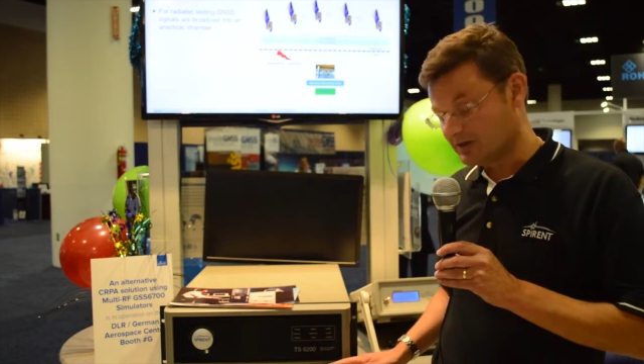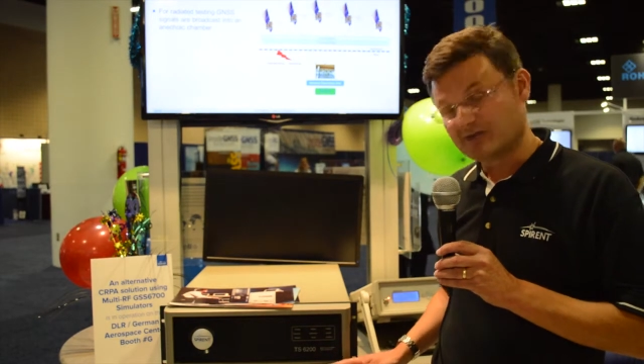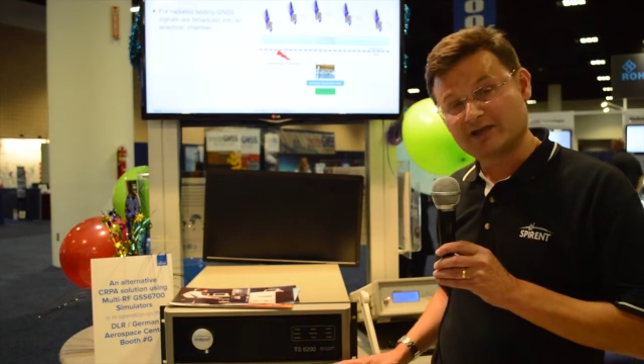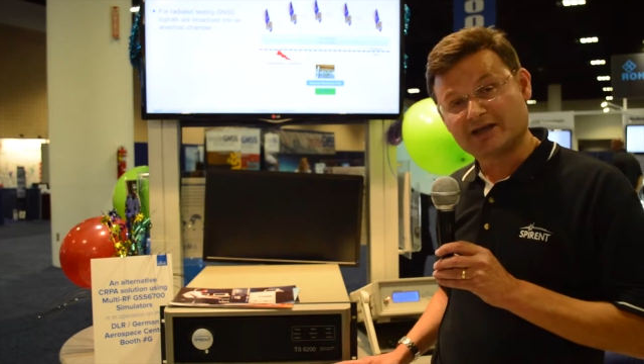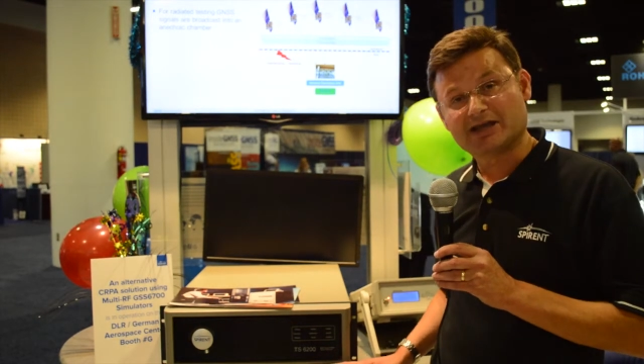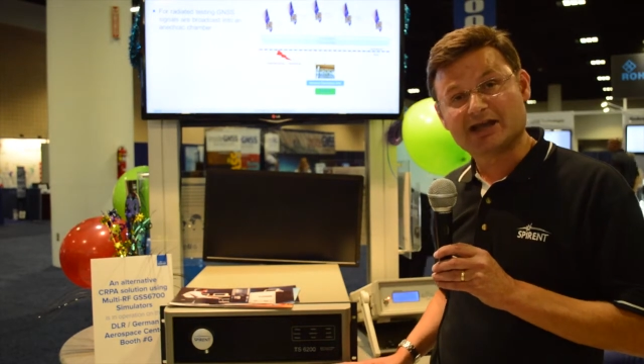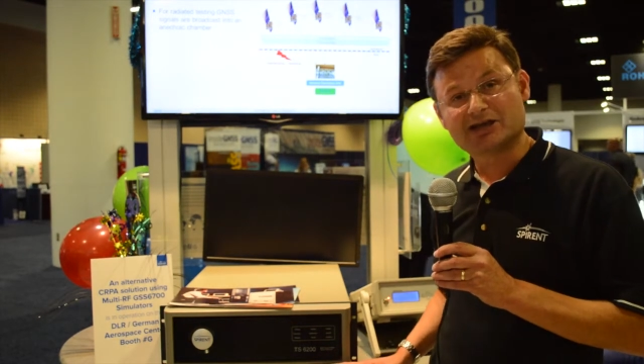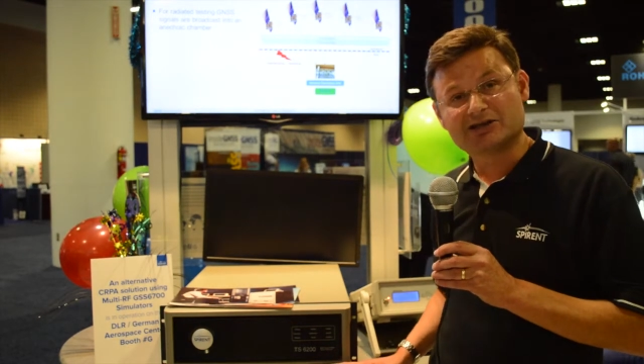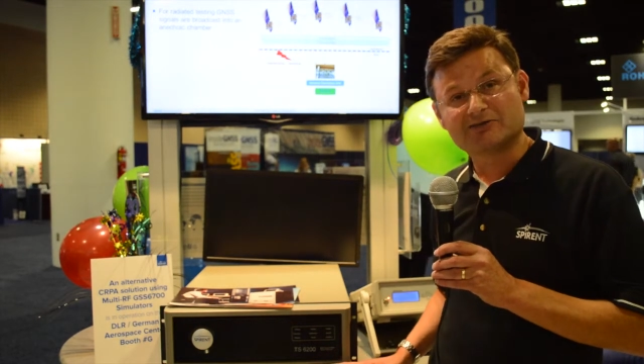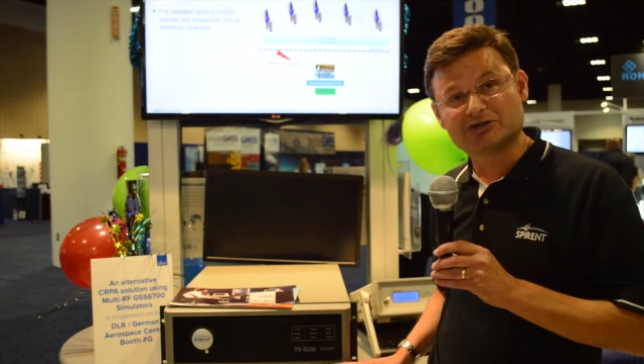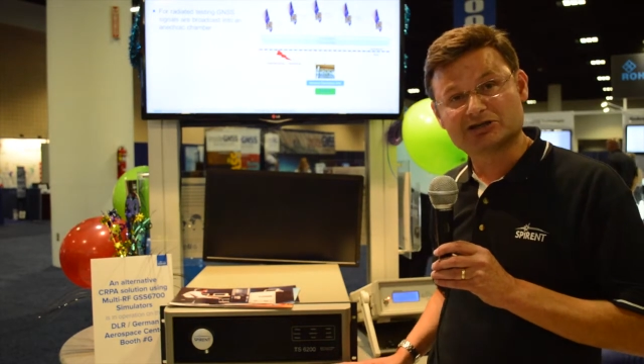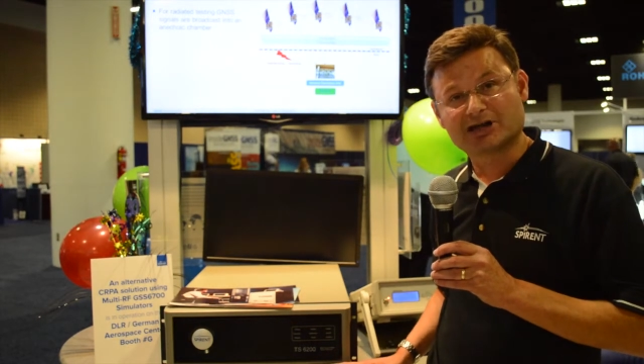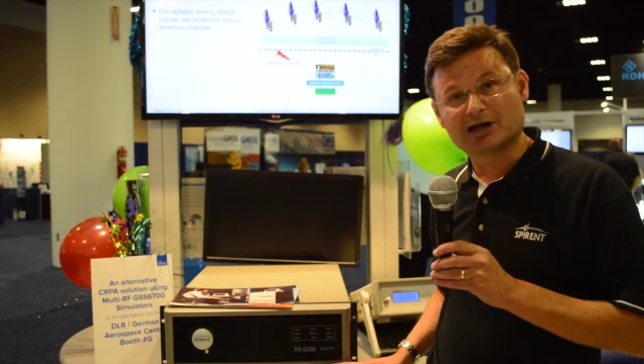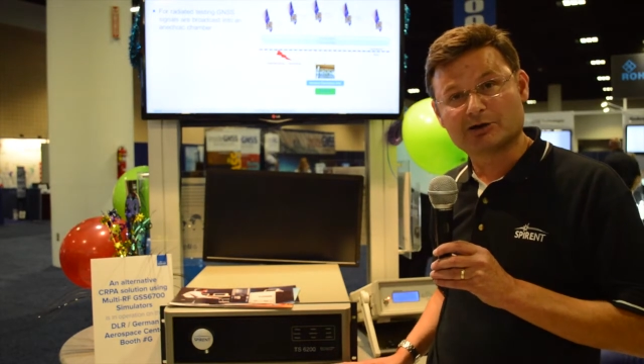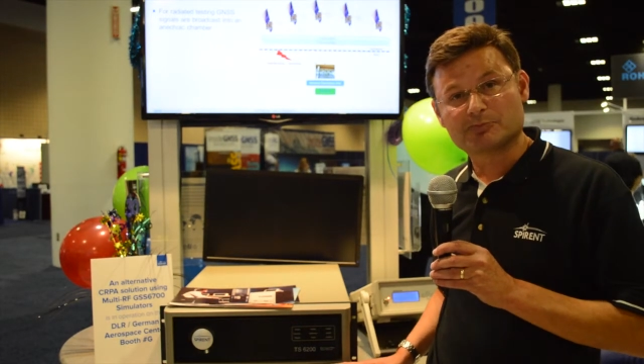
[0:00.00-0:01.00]
the
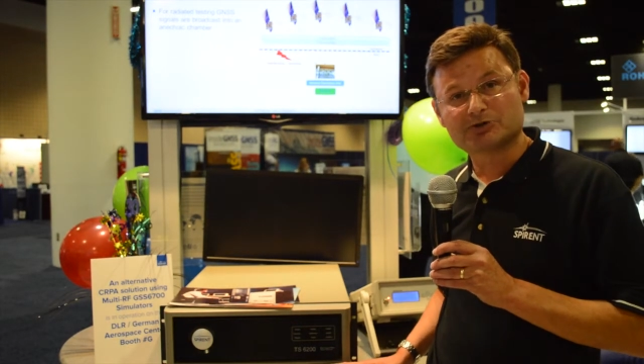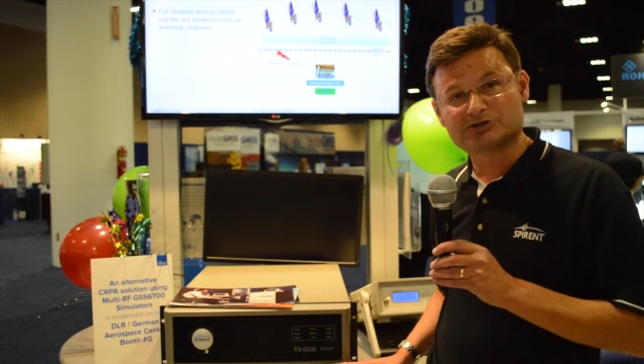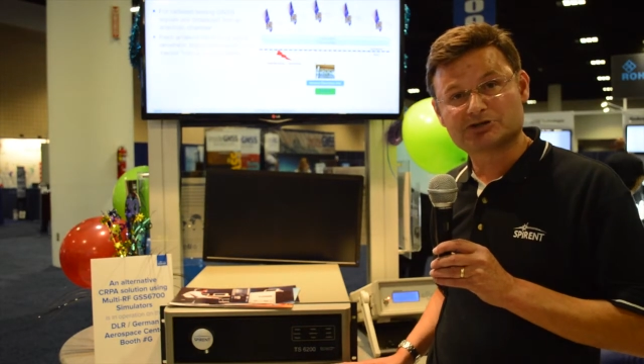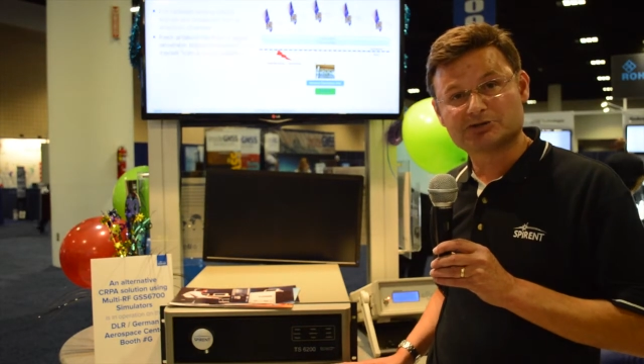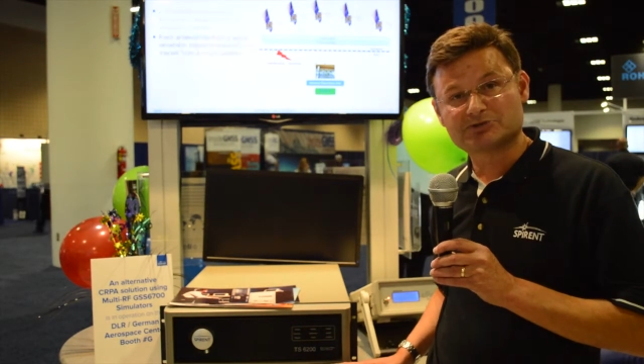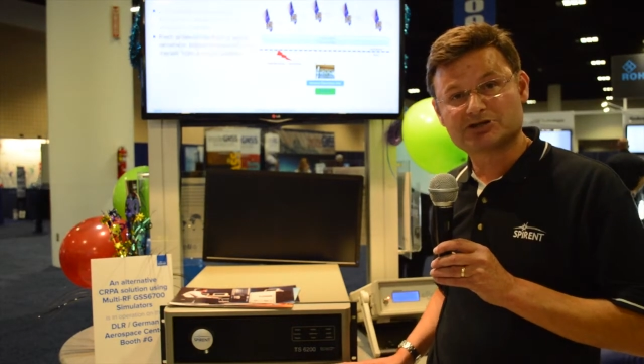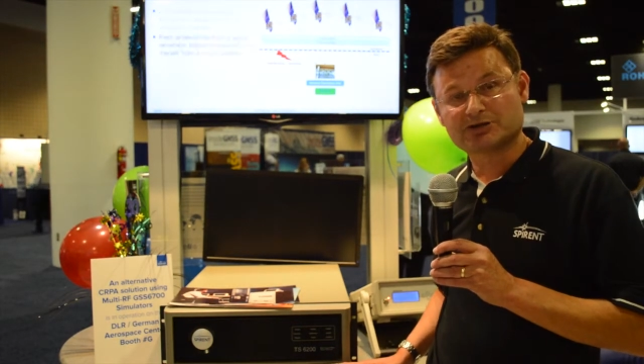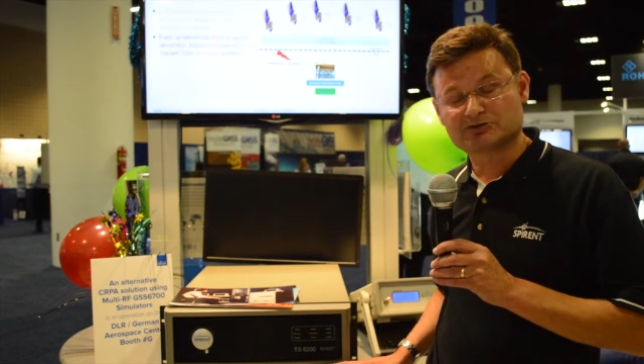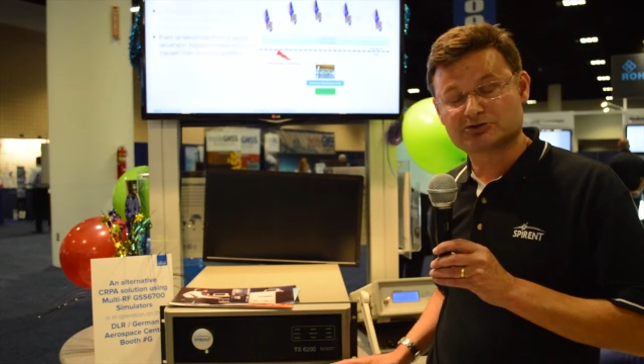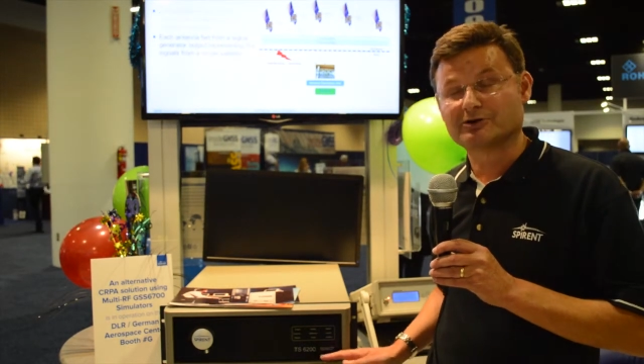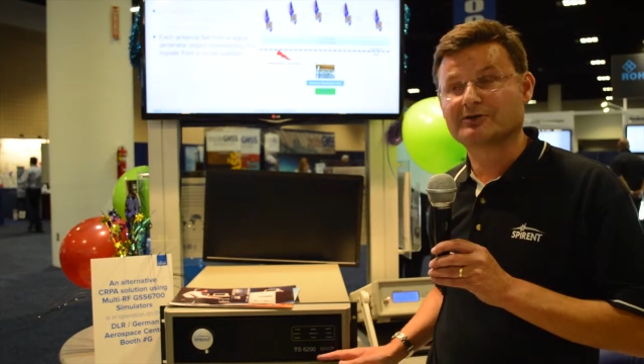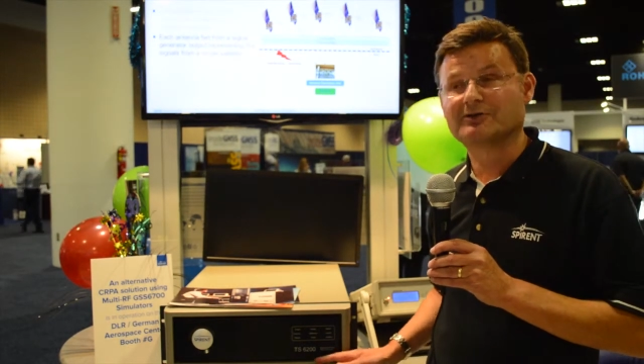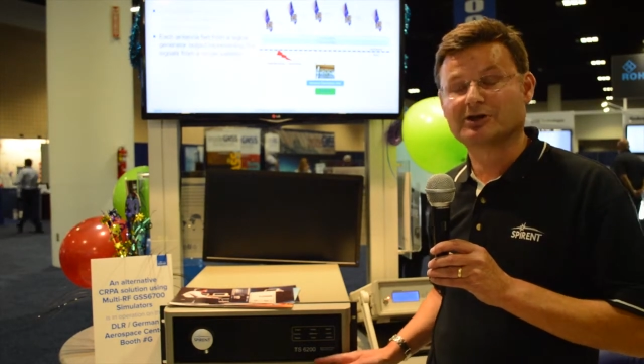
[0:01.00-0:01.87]
individual outputs themselves, sorry,